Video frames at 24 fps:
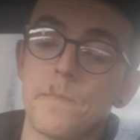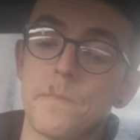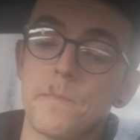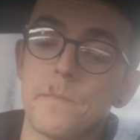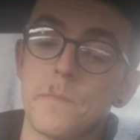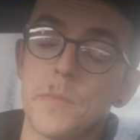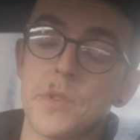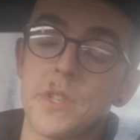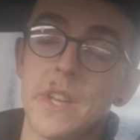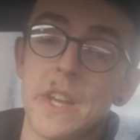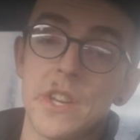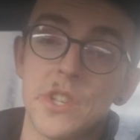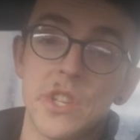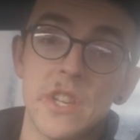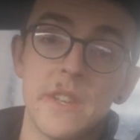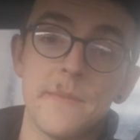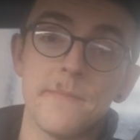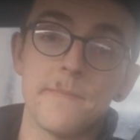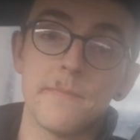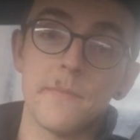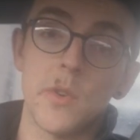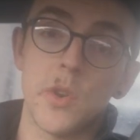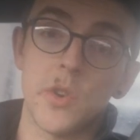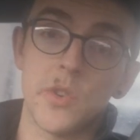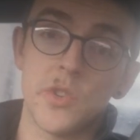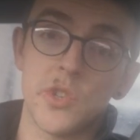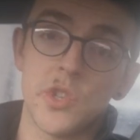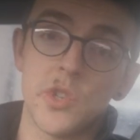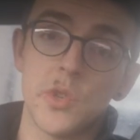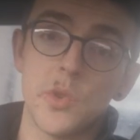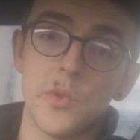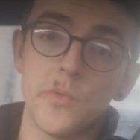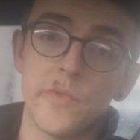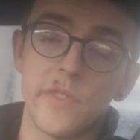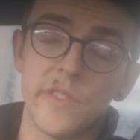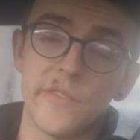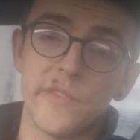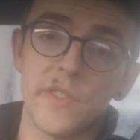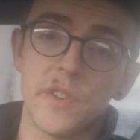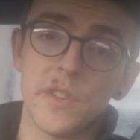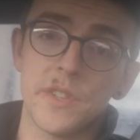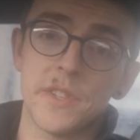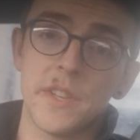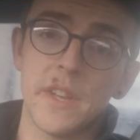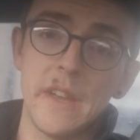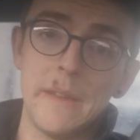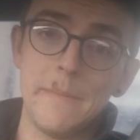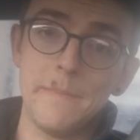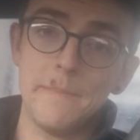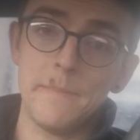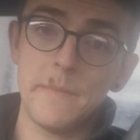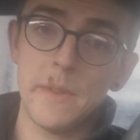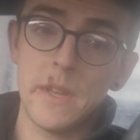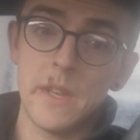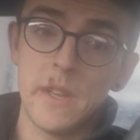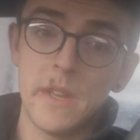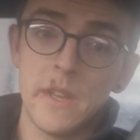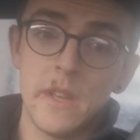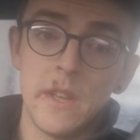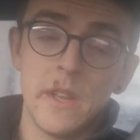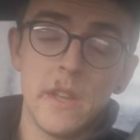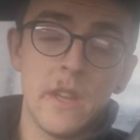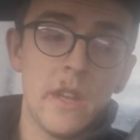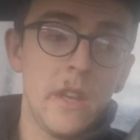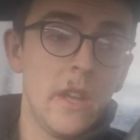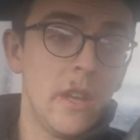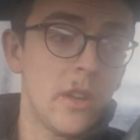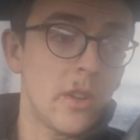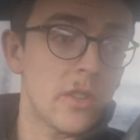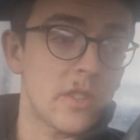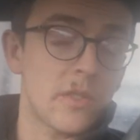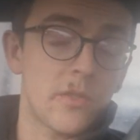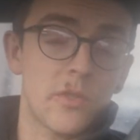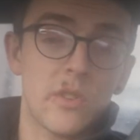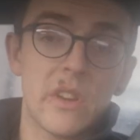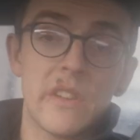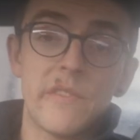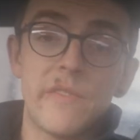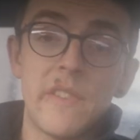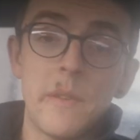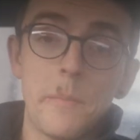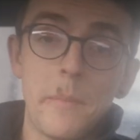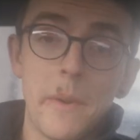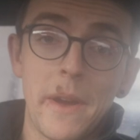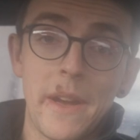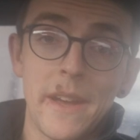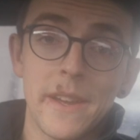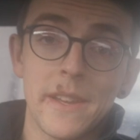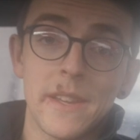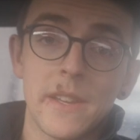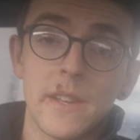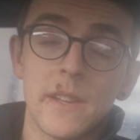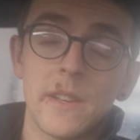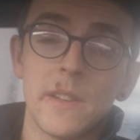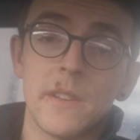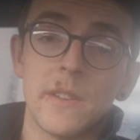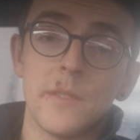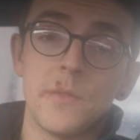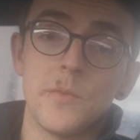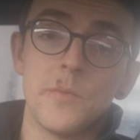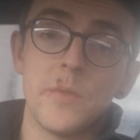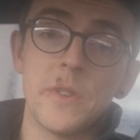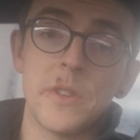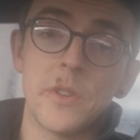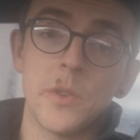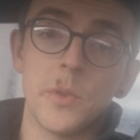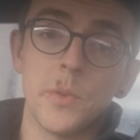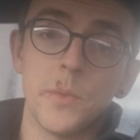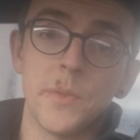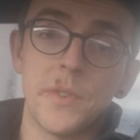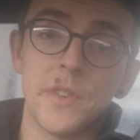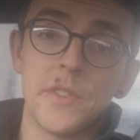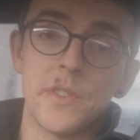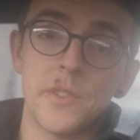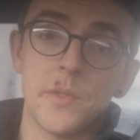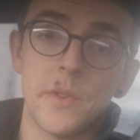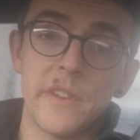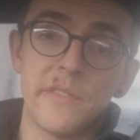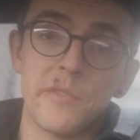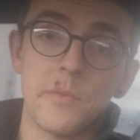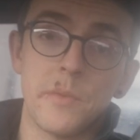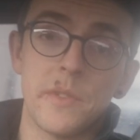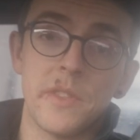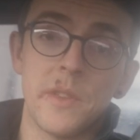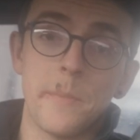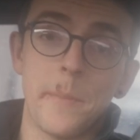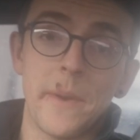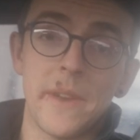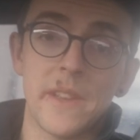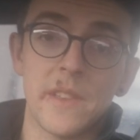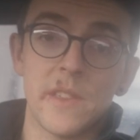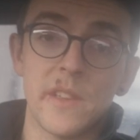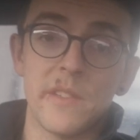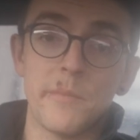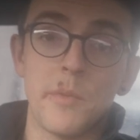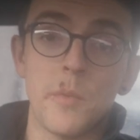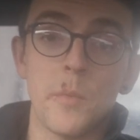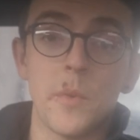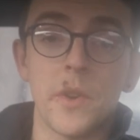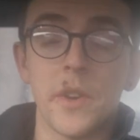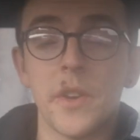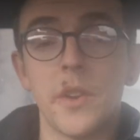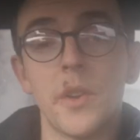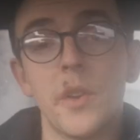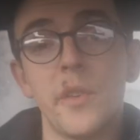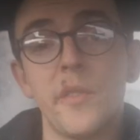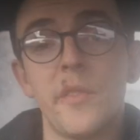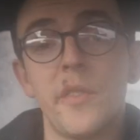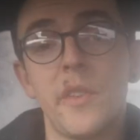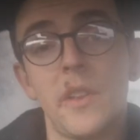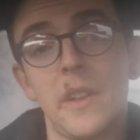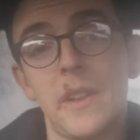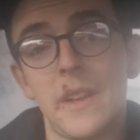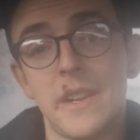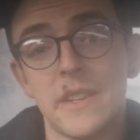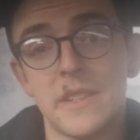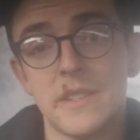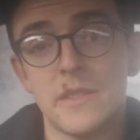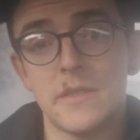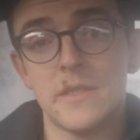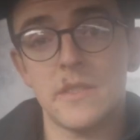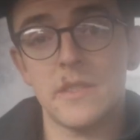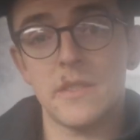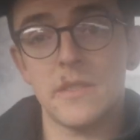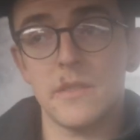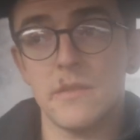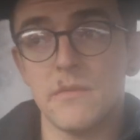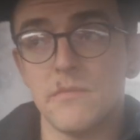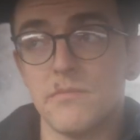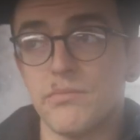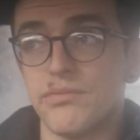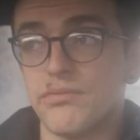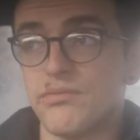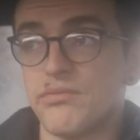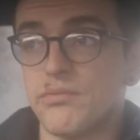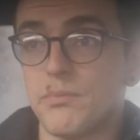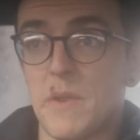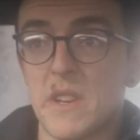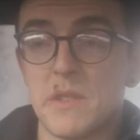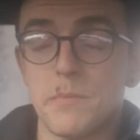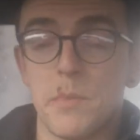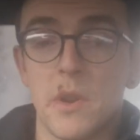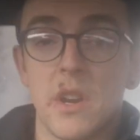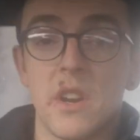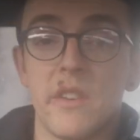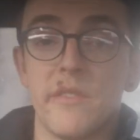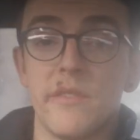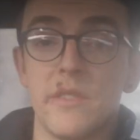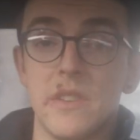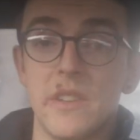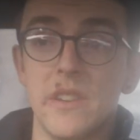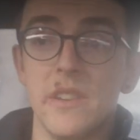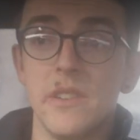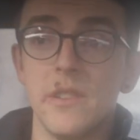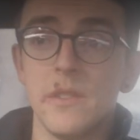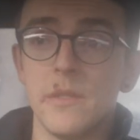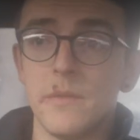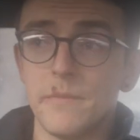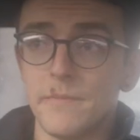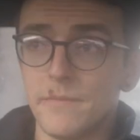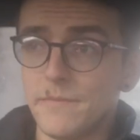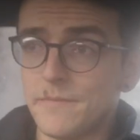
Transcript: Musashi on show for the first time. Got some great feedback. It's really cool to show everyone the bike that I've been working on for the last best part of a year.